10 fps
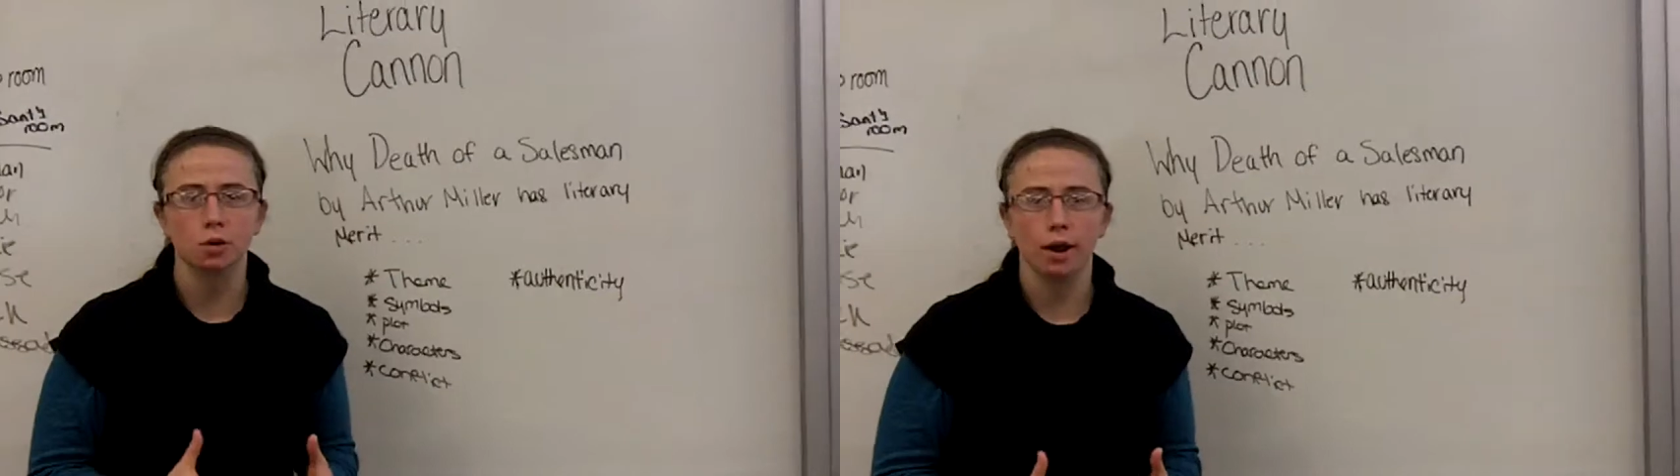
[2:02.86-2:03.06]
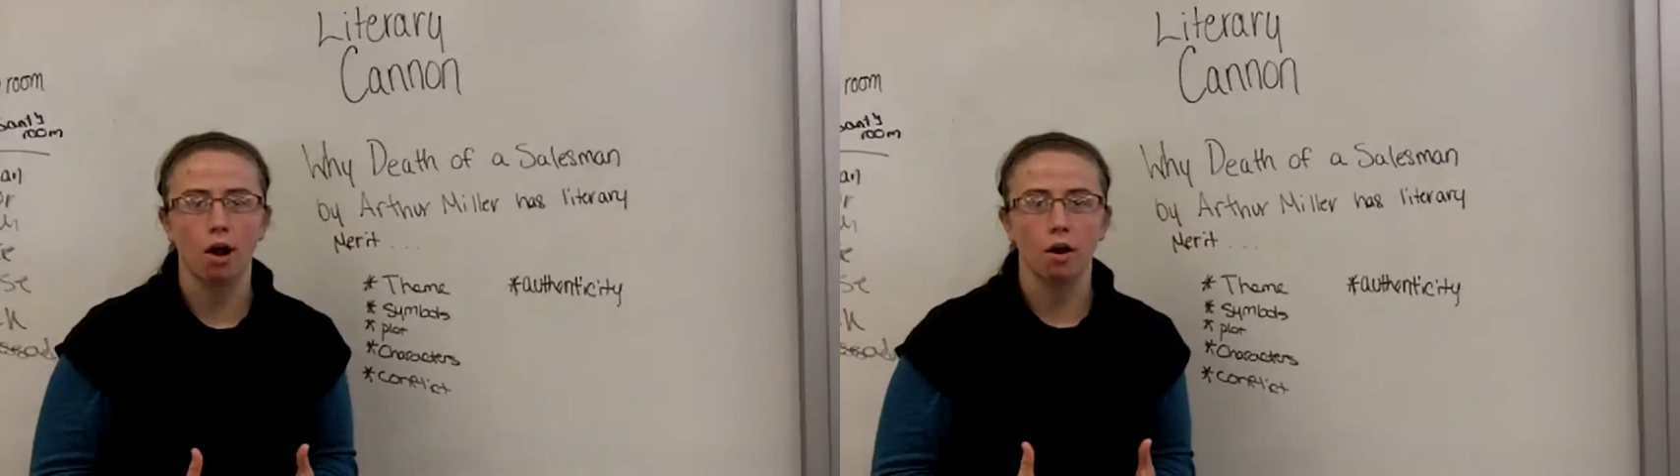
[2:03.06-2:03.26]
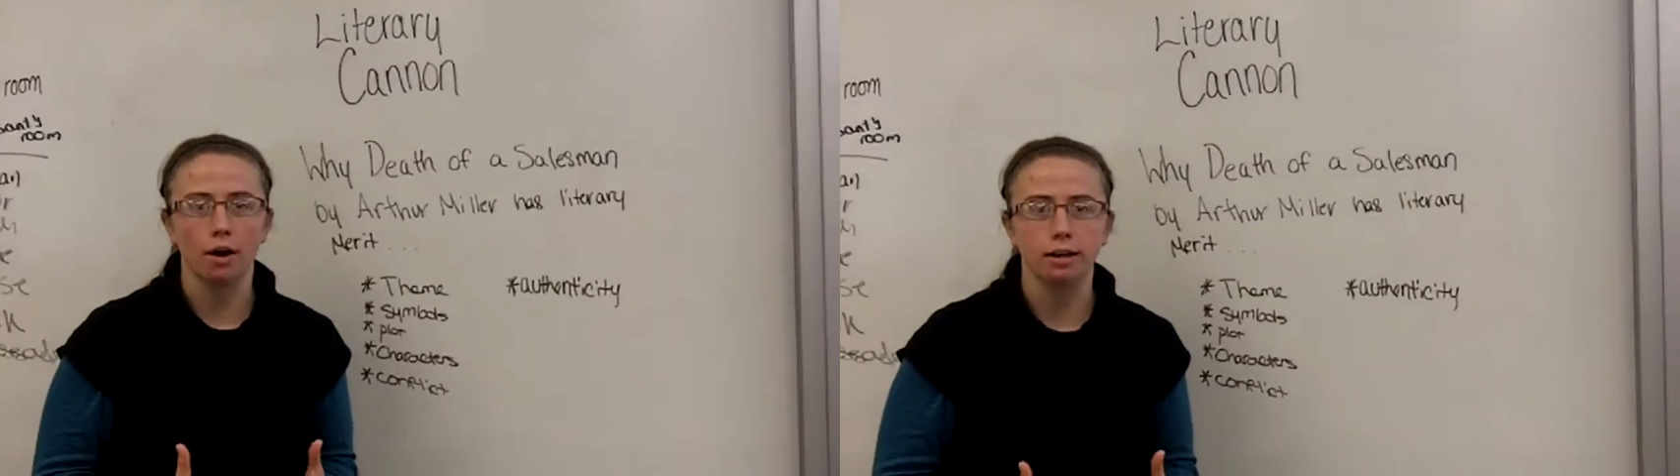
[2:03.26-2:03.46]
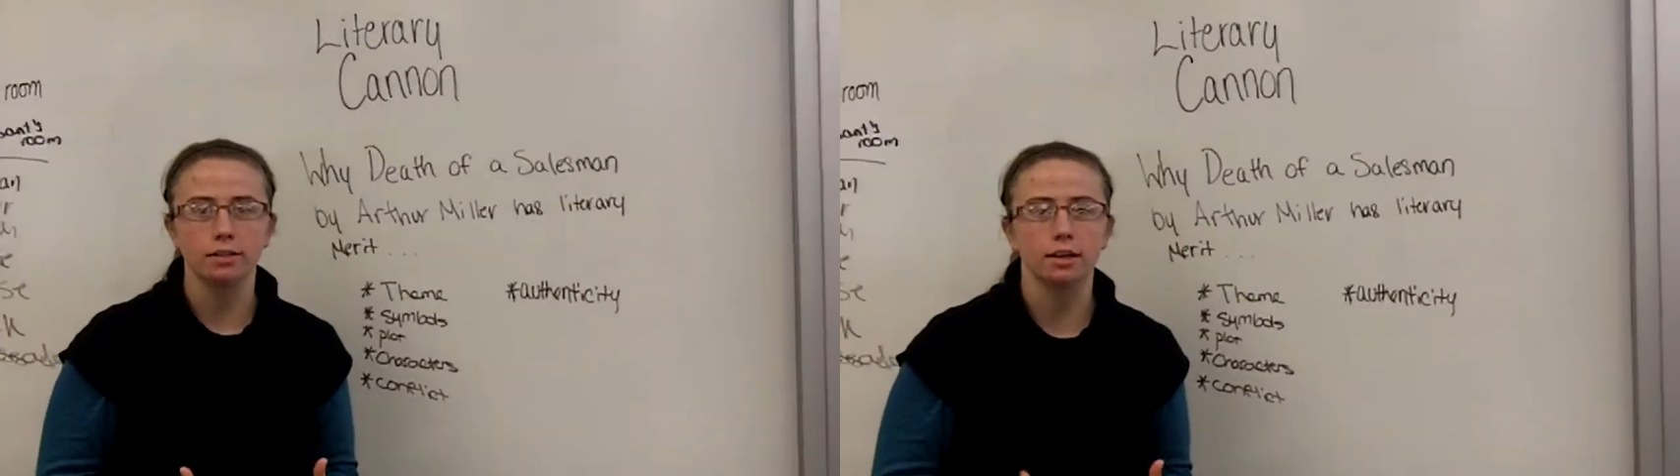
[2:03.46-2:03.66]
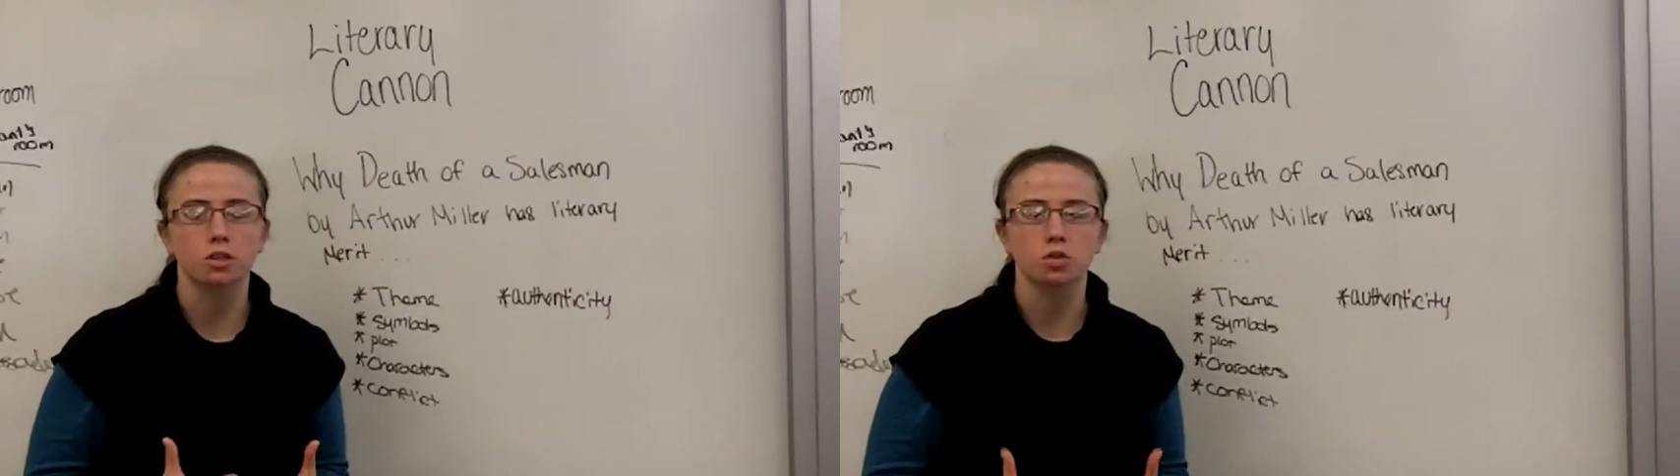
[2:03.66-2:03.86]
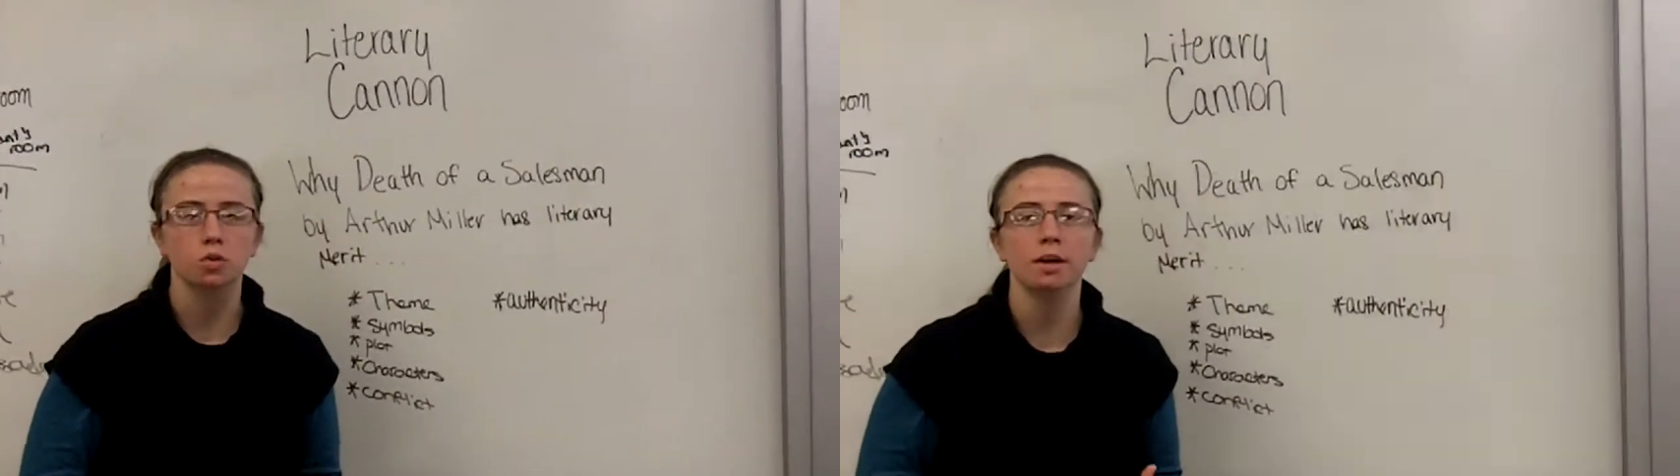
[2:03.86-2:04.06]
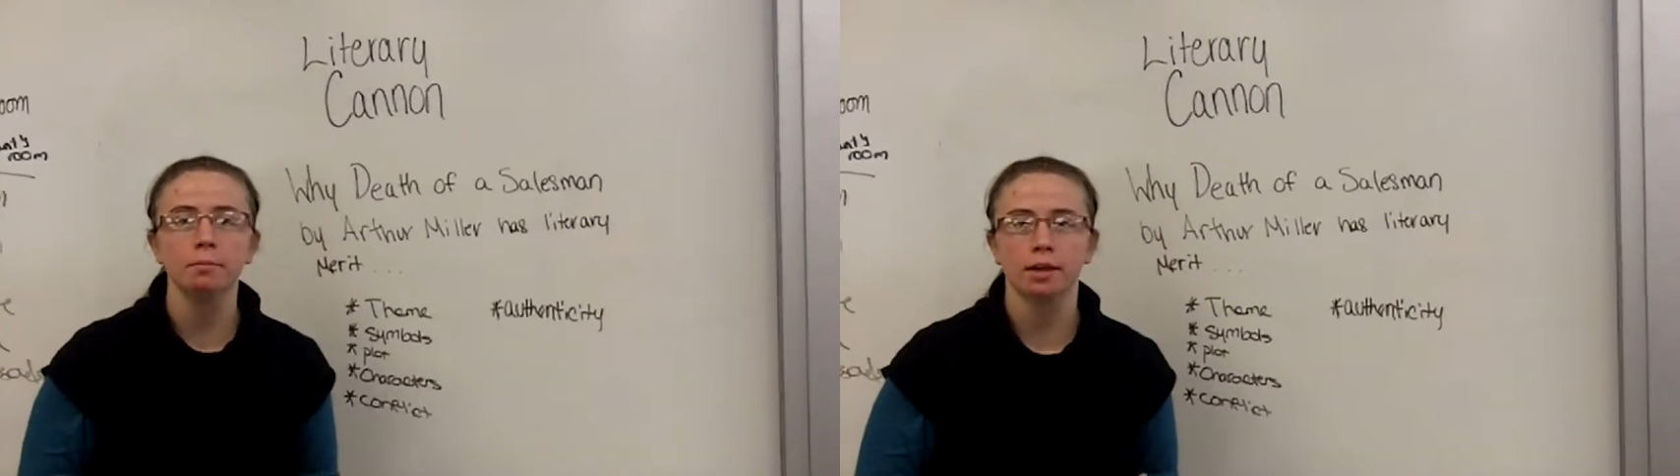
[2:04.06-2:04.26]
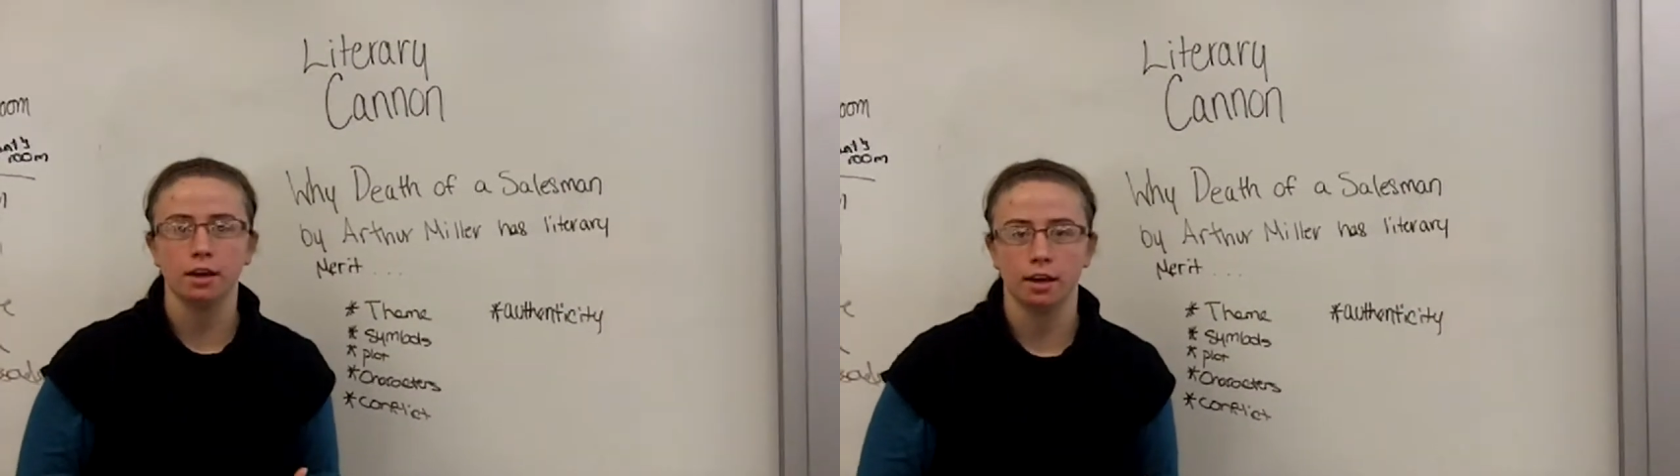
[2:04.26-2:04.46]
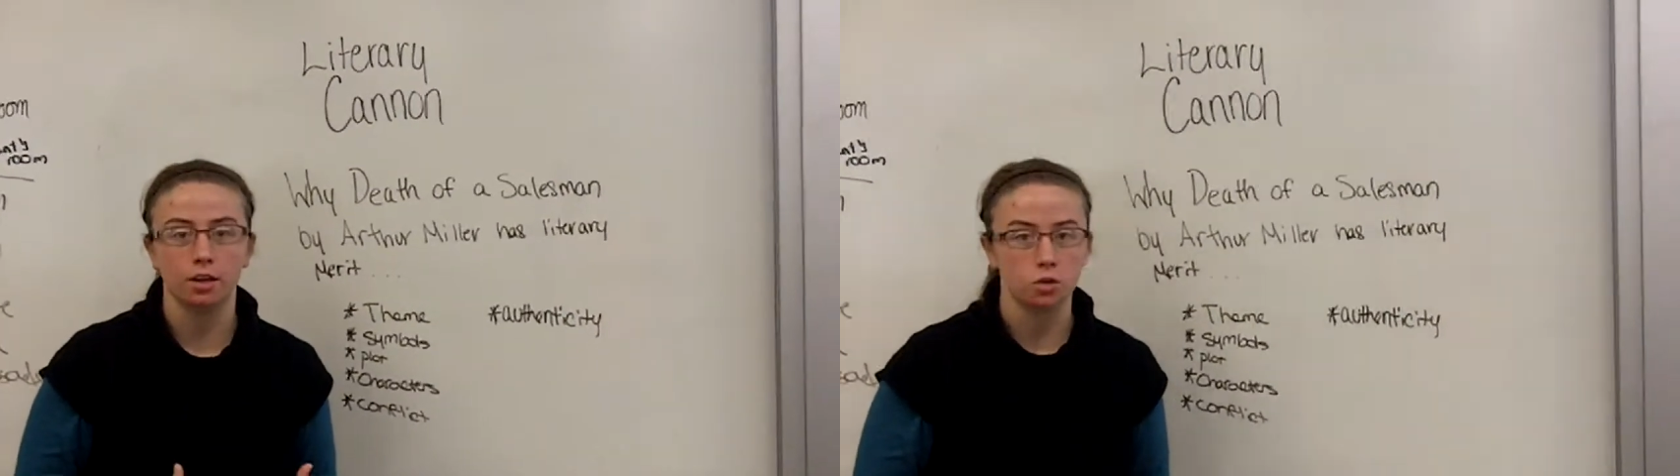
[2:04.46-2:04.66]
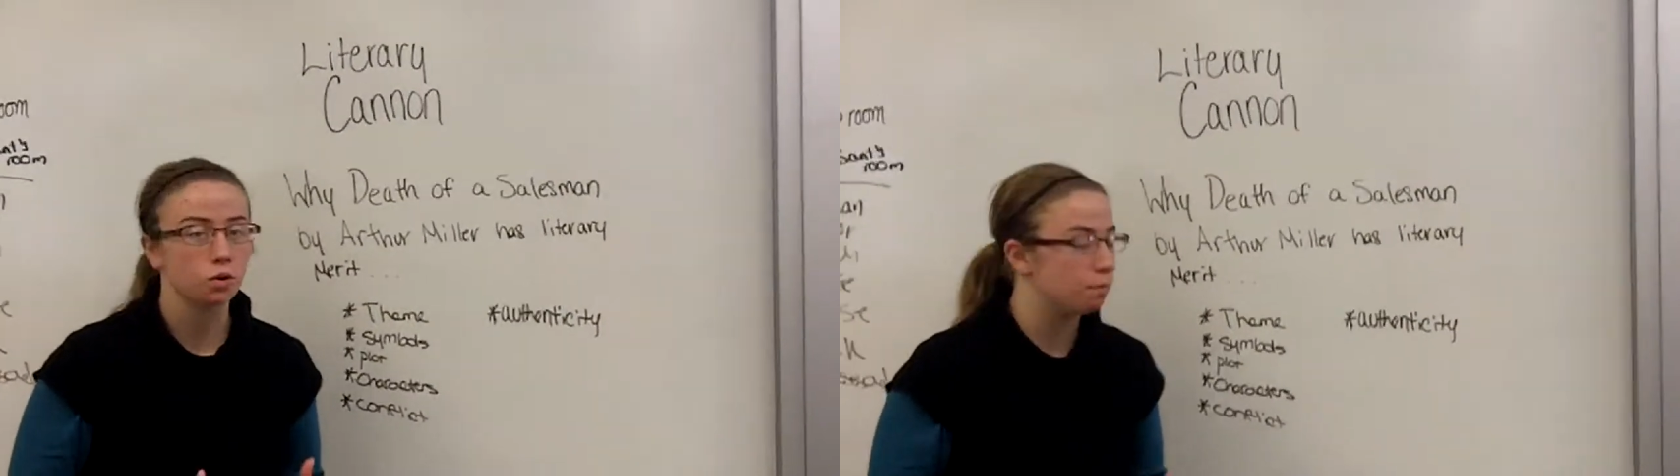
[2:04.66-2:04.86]
the story are
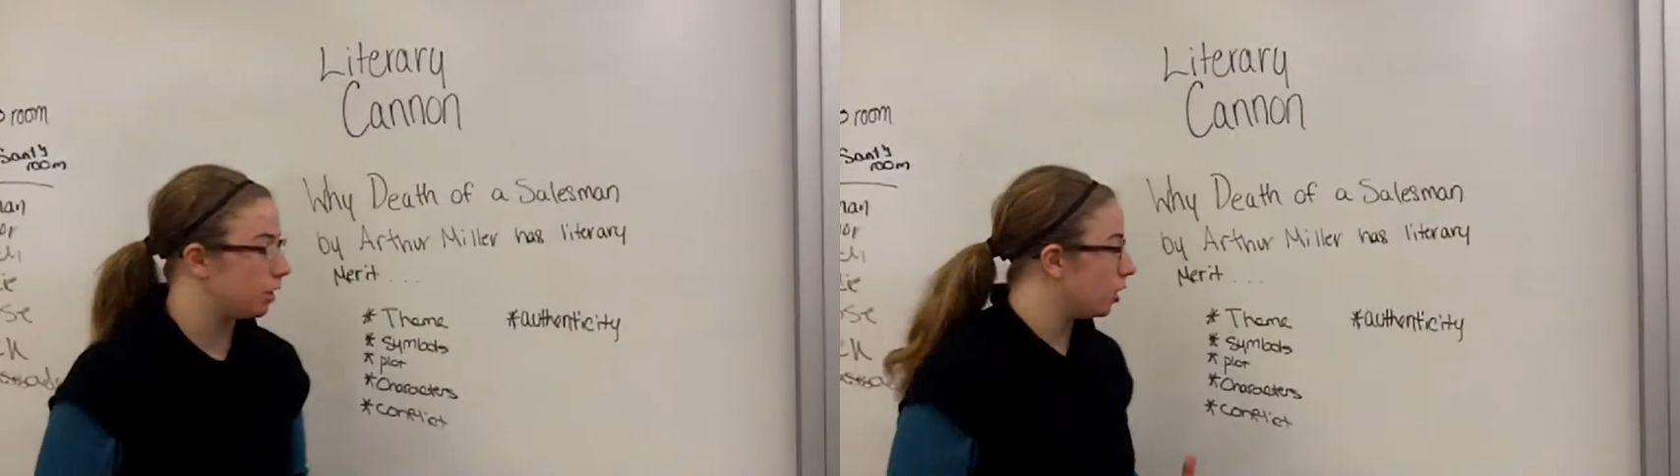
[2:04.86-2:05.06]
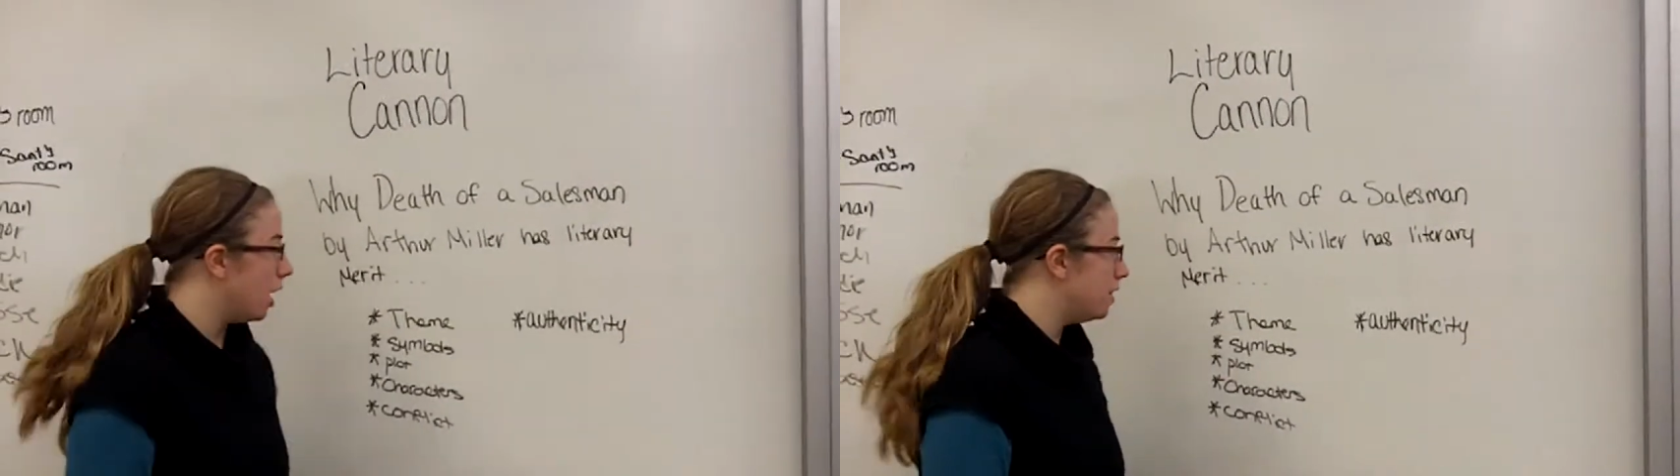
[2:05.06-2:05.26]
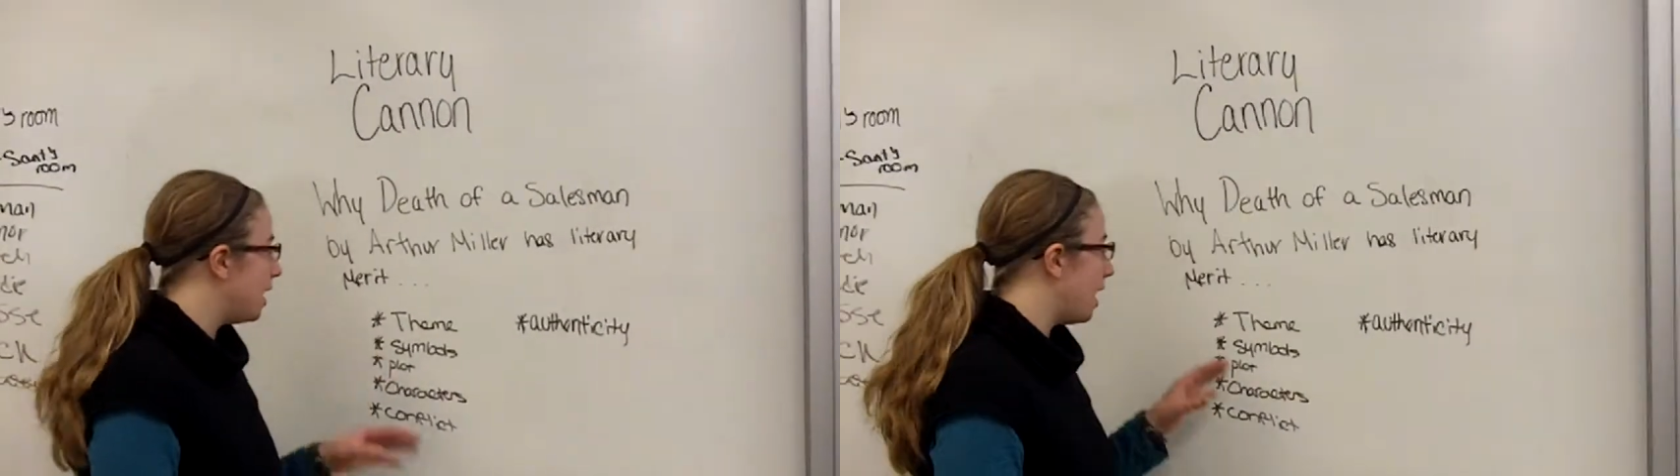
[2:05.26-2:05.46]
extremely good.